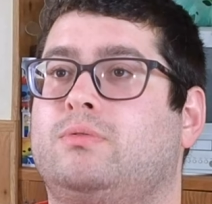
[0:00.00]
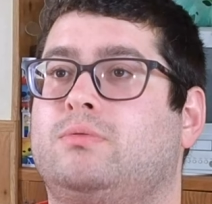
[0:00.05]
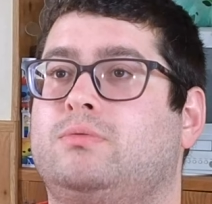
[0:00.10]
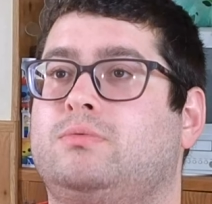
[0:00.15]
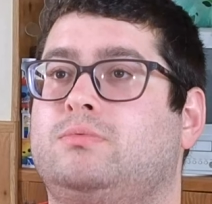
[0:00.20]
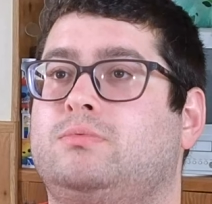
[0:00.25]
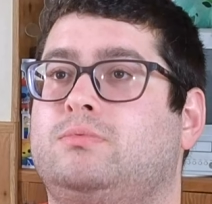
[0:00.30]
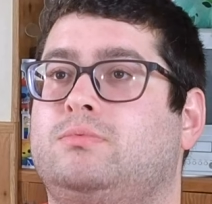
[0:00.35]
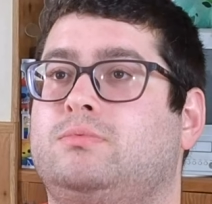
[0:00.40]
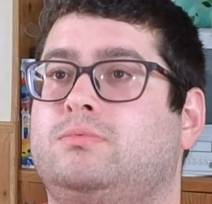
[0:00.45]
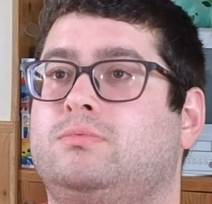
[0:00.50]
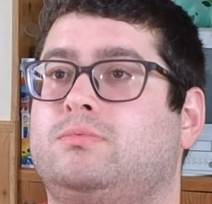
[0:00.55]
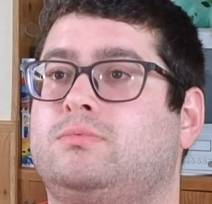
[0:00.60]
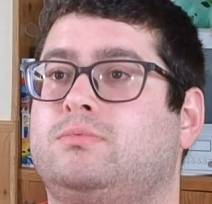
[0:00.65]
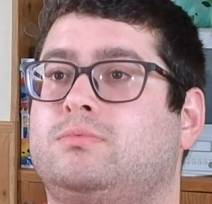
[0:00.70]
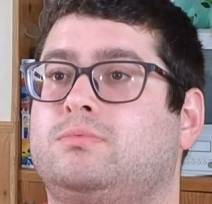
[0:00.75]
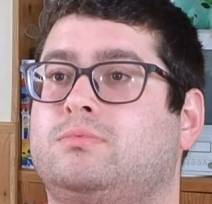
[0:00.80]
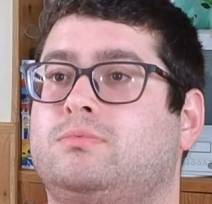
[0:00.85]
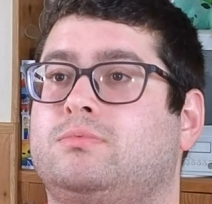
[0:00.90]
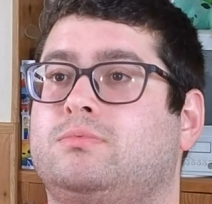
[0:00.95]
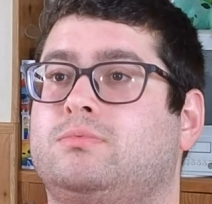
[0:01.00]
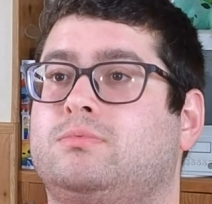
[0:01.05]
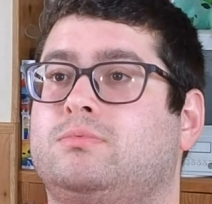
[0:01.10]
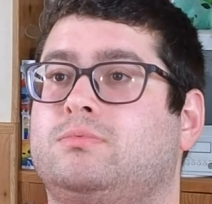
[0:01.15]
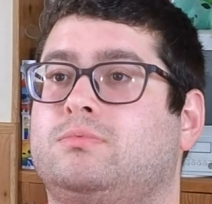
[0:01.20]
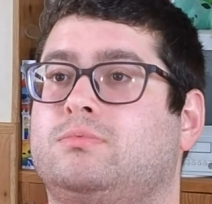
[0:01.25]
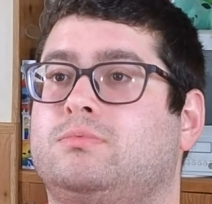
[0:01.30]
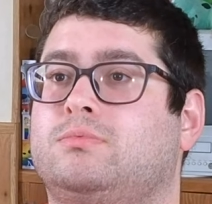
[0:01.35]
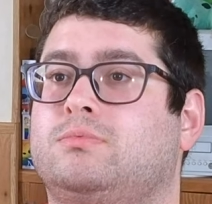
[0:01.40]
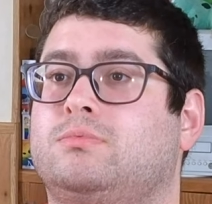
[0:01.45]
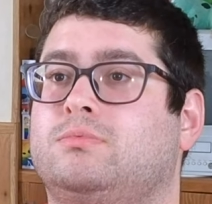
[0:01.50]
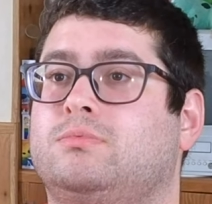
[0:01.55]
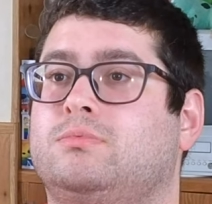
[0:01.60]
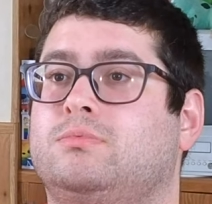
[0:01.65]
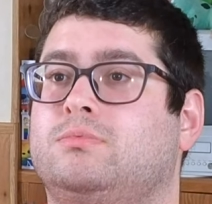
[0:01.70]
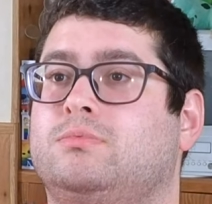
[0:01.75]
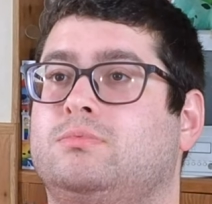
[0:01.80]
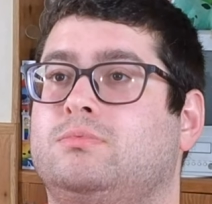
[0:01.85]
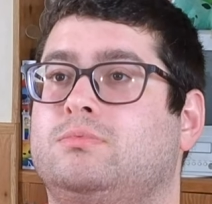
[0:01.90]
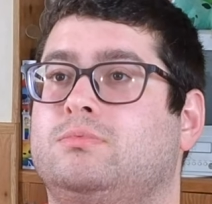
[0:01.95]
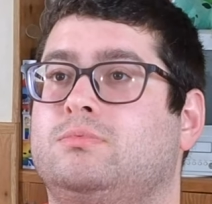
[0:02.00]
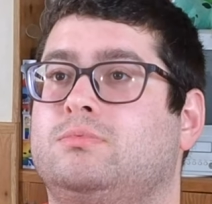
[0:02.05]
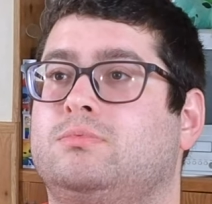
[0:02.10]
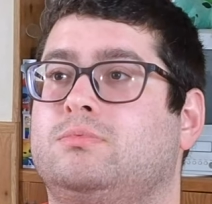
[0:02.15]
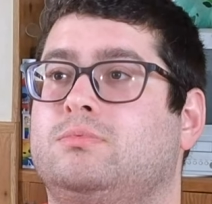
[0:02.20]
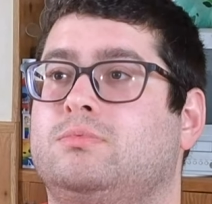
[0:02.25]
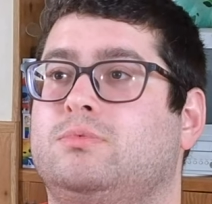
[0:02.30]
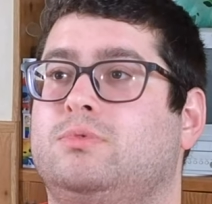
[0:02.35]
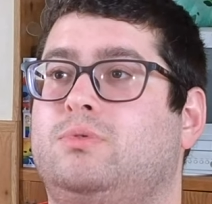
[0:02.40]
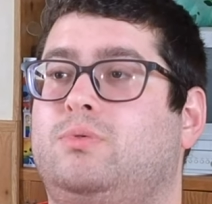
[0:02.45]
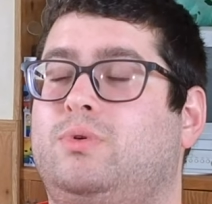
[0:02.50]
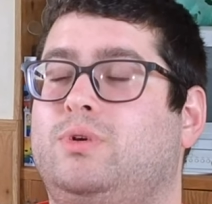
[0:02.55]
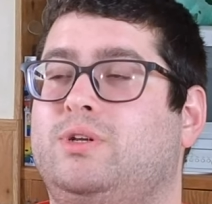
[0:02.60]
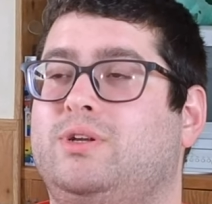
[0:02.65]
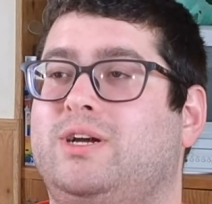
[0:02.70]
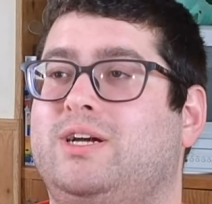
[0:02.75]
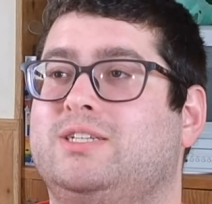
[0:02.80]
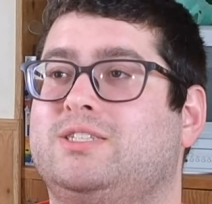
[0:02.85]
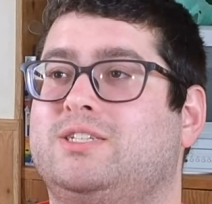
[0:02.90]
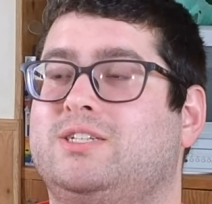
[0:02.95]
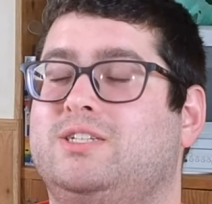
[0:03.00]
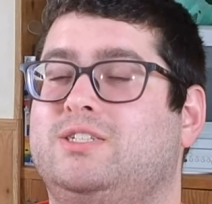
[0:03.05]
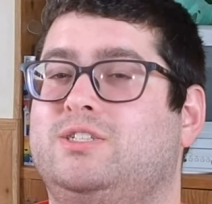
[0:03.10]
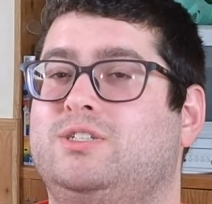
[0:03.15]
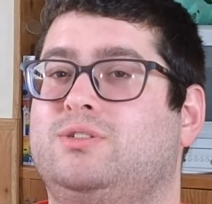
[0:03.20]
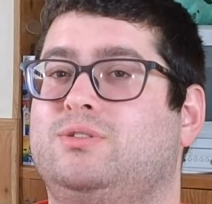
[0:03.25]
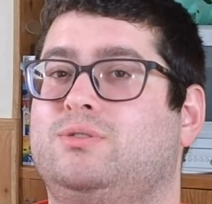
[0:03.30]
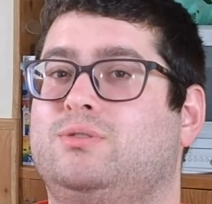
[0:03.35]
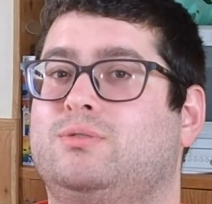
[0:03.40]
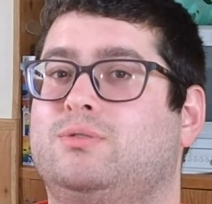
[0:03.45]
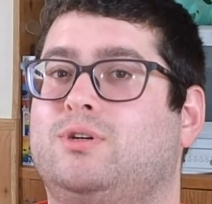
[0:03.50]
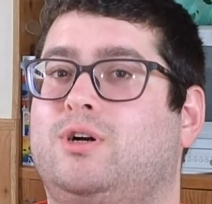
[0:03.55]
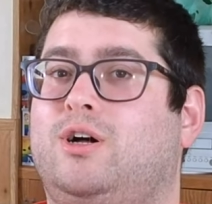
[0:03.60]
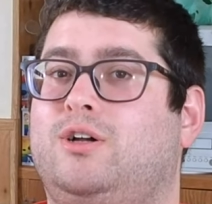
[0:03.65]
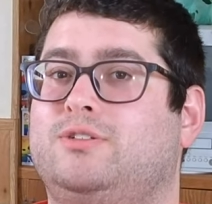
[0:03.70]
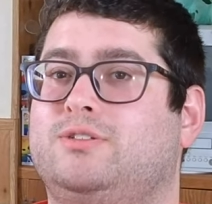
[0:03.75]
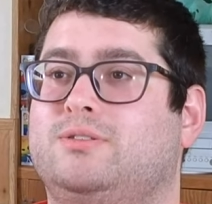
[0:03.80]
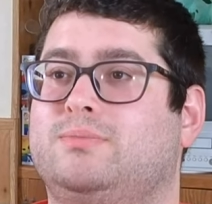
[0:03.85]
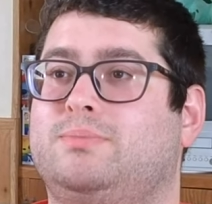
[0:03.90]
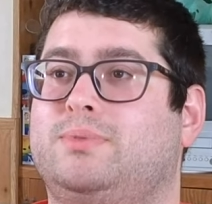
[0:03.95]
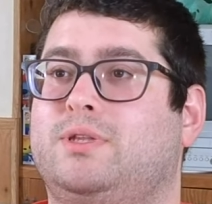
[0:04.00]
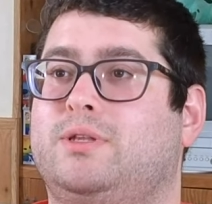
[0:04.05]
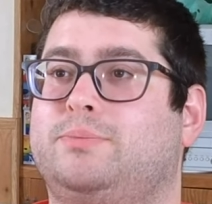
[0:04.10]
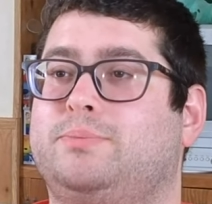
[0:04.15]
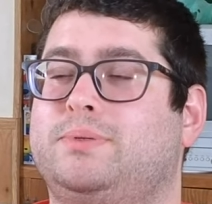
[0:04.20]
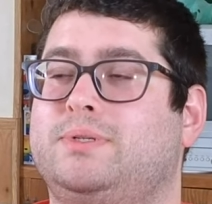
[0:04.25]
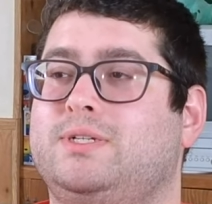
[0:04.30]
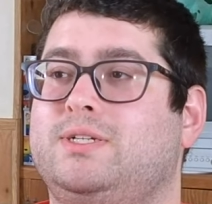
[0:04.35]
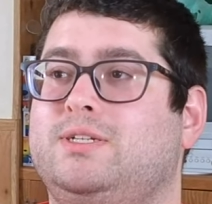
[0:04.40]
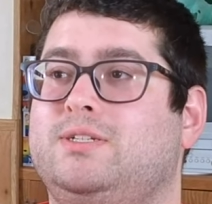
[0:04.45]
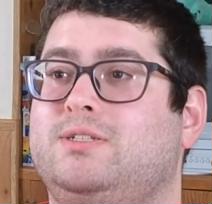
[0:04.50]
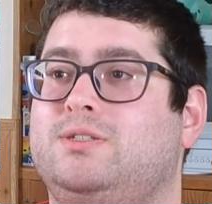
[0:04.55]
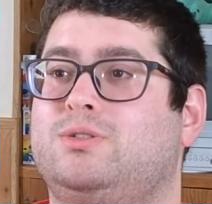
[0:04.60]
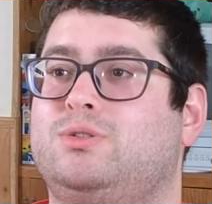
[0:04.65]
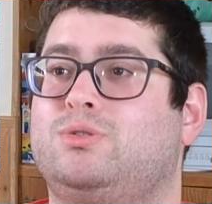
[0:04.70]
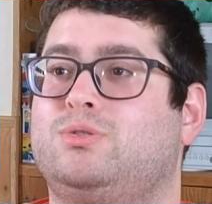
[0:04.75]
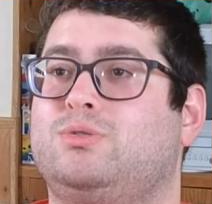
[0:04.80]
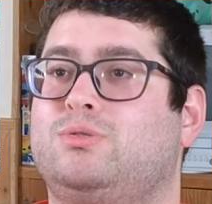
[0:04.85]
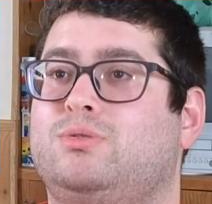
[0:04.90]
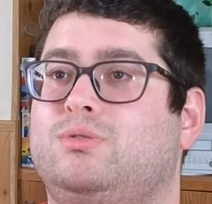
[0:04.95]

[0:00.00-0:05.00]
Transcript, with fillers: Listen to me. Listen to me. What are you guys gonna do? Call the police?